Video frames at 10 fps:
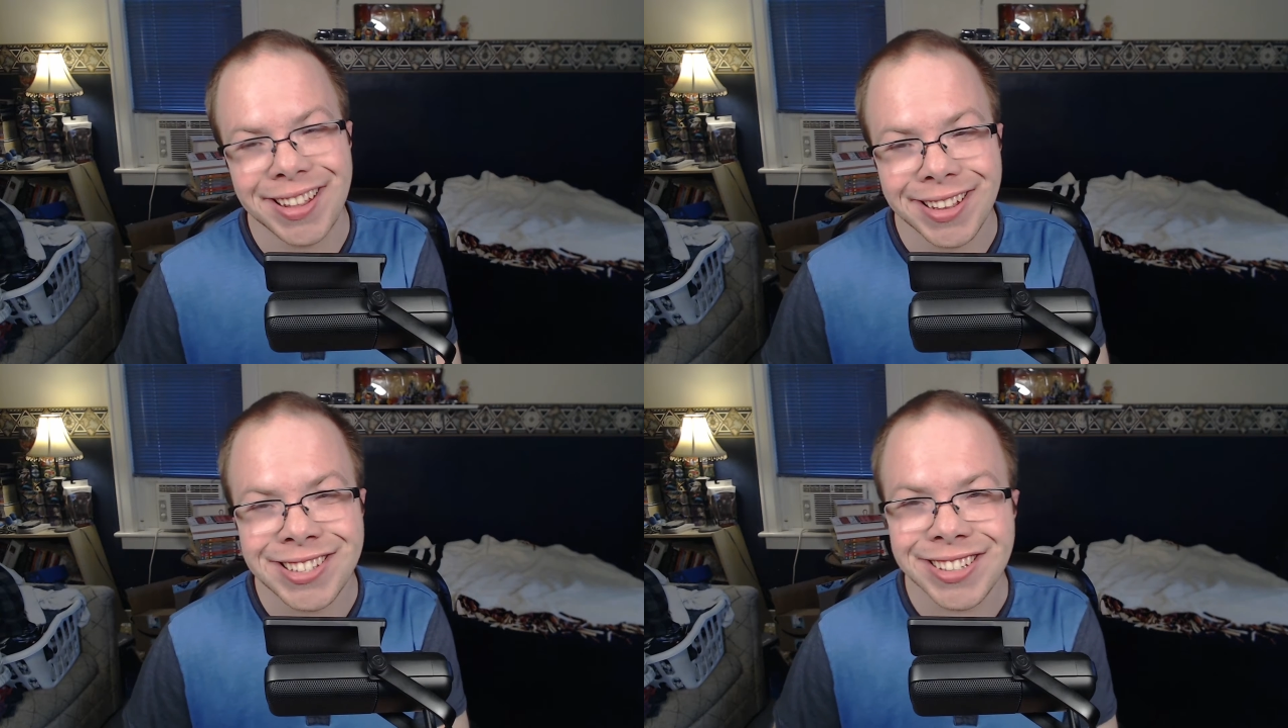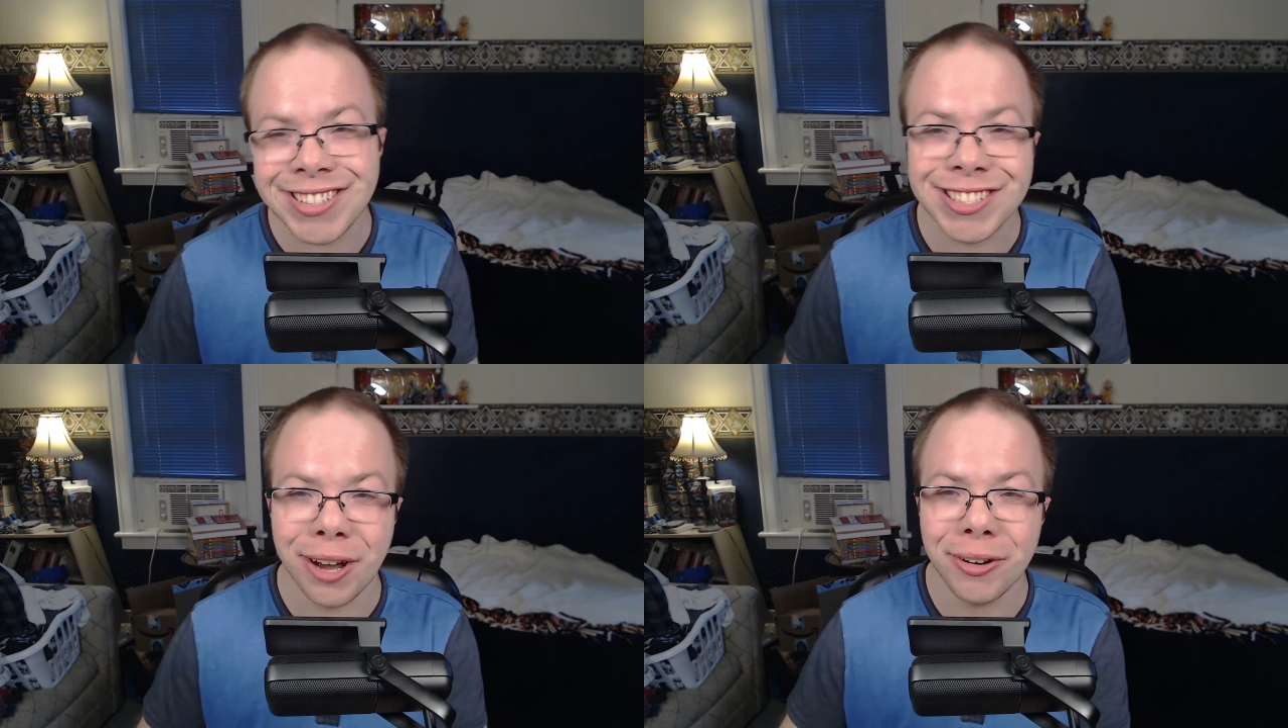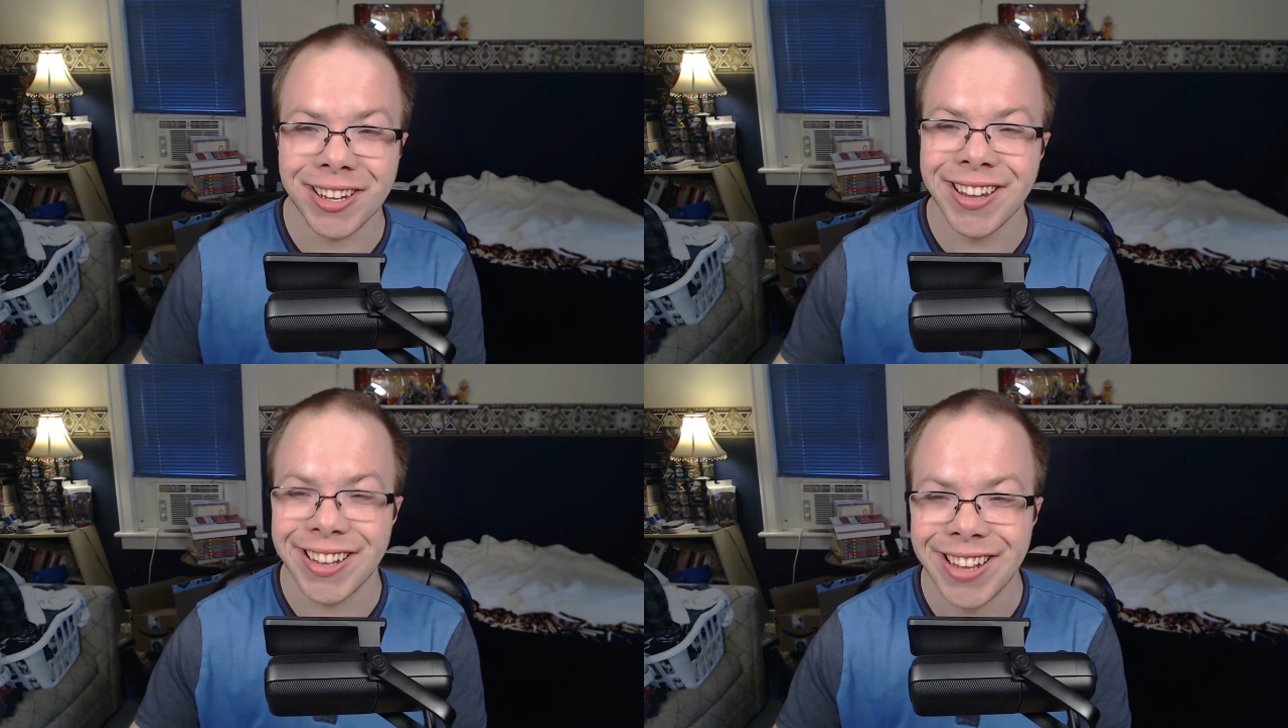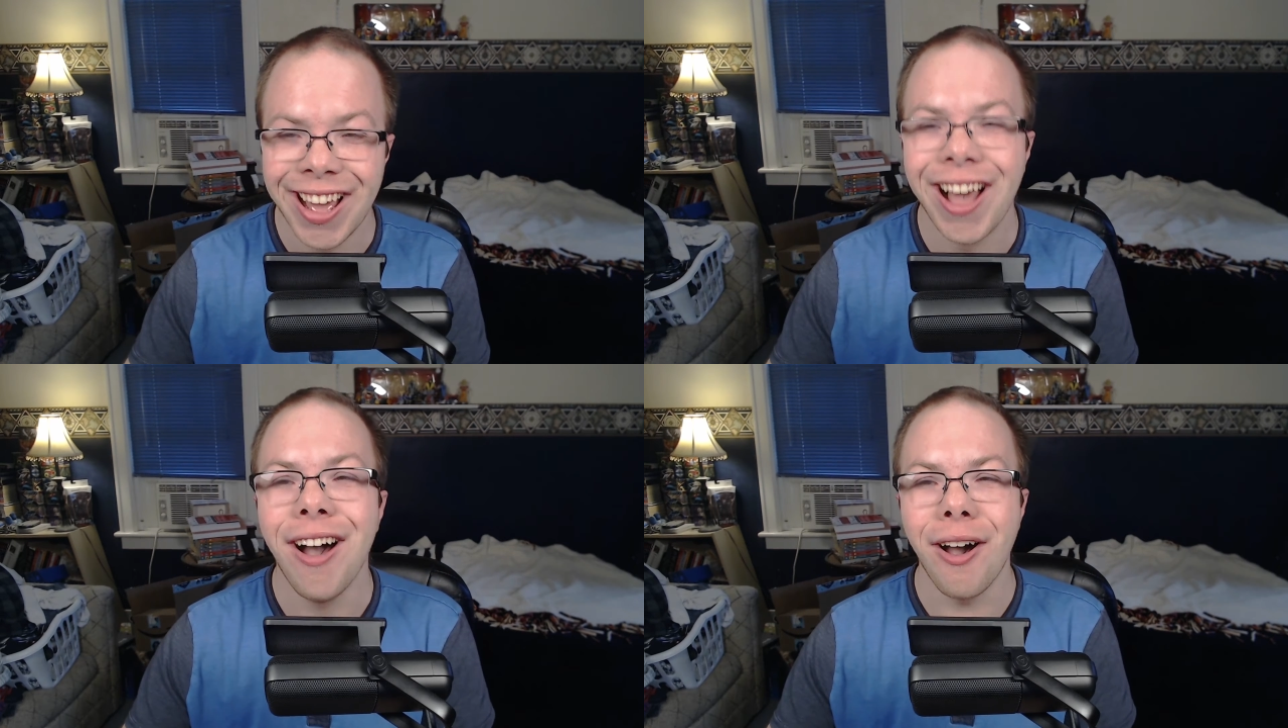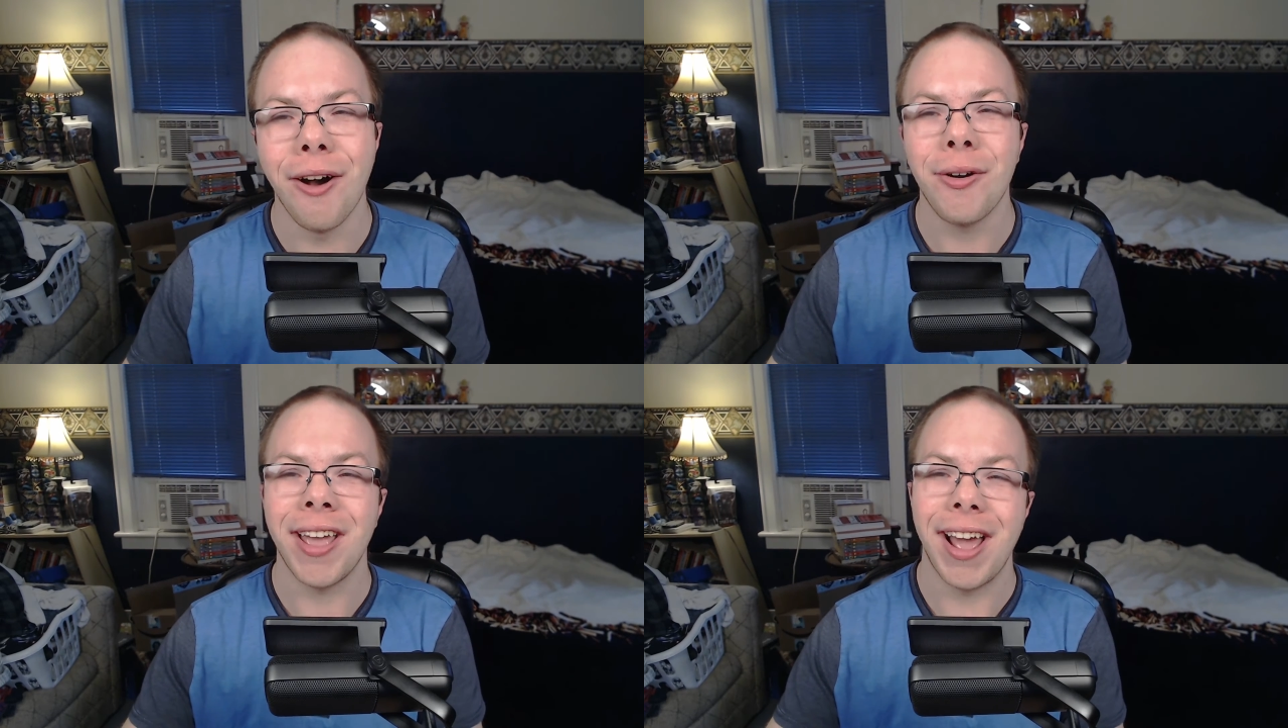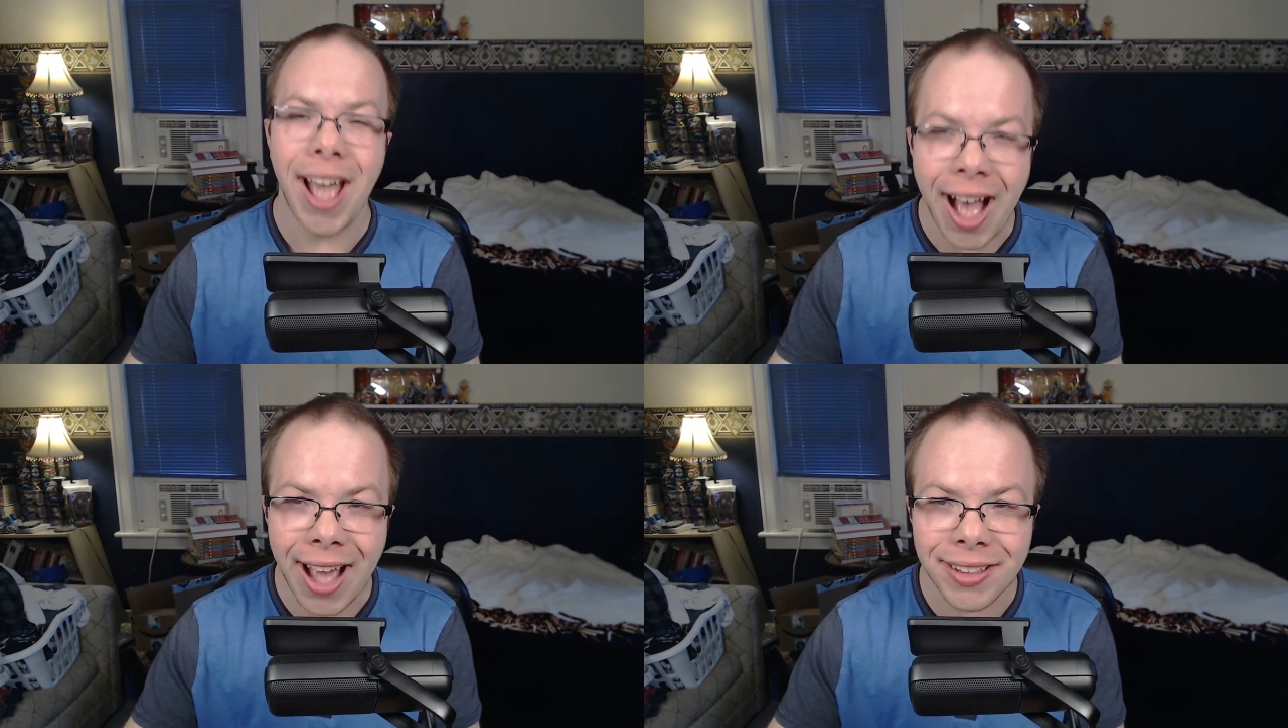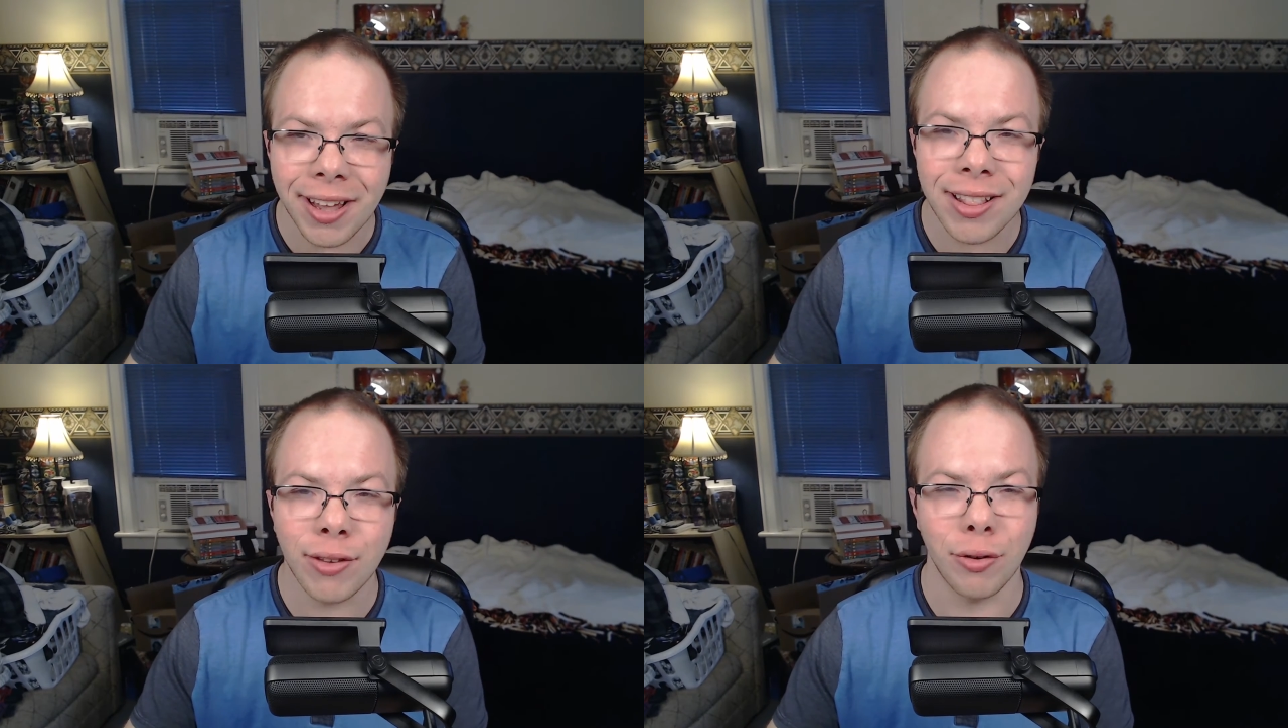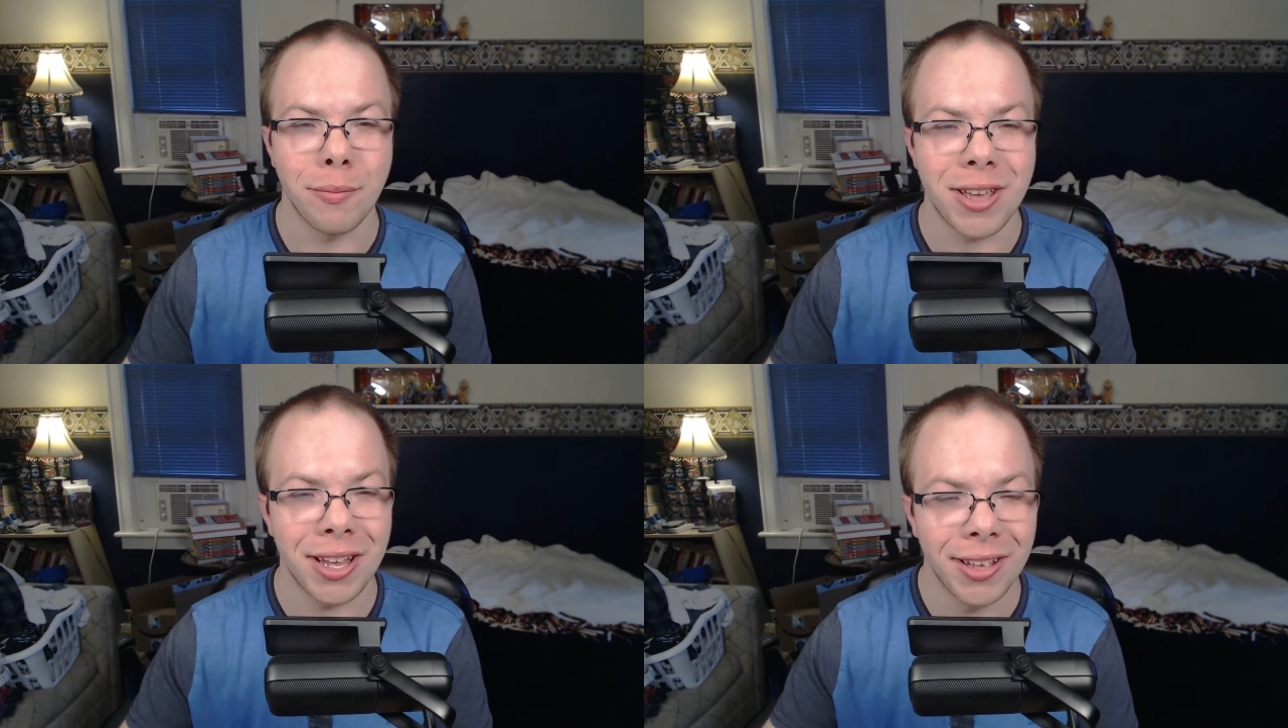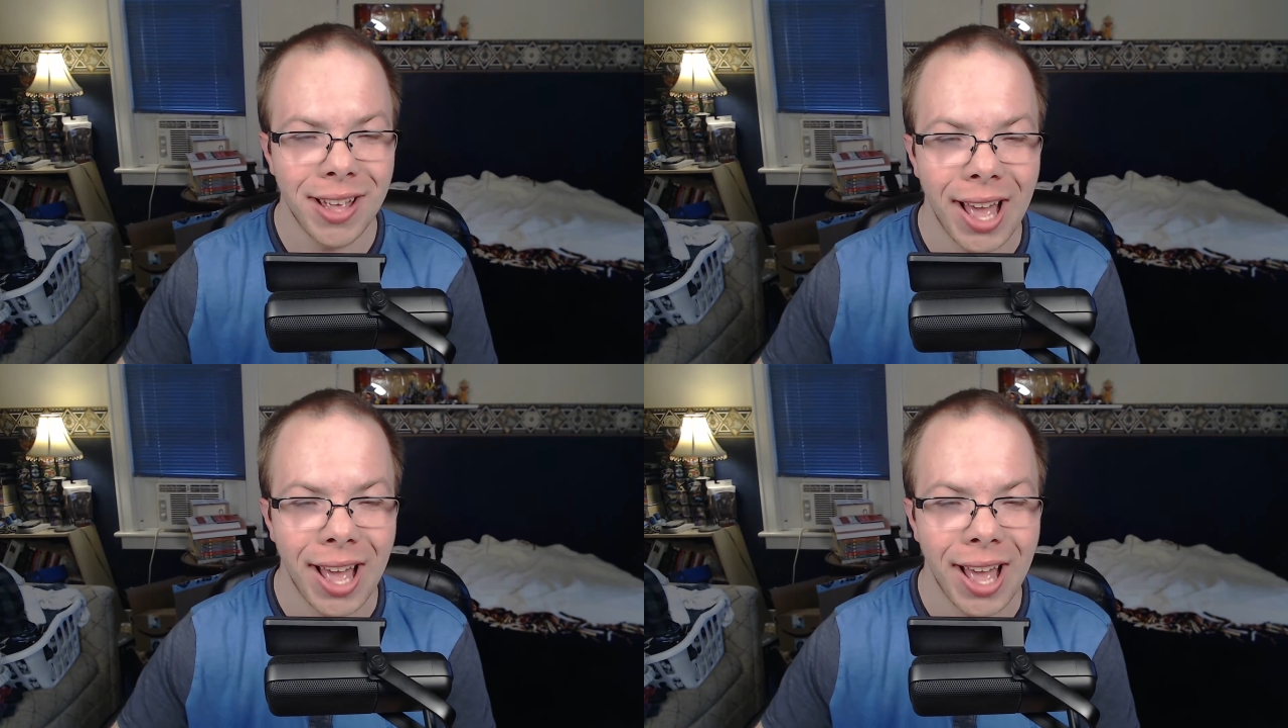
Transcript: this is so good. Okay, highlights for me.